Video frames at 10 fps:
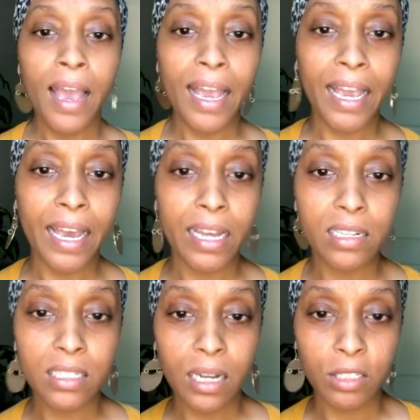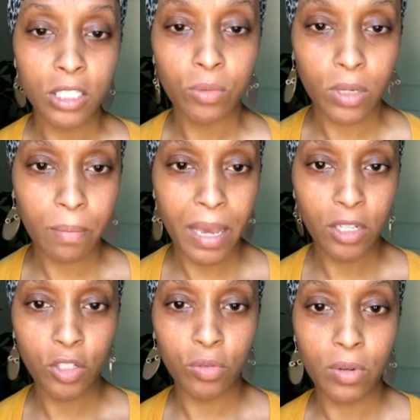And I just want to make
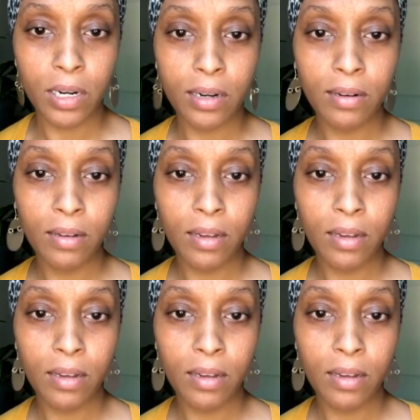sure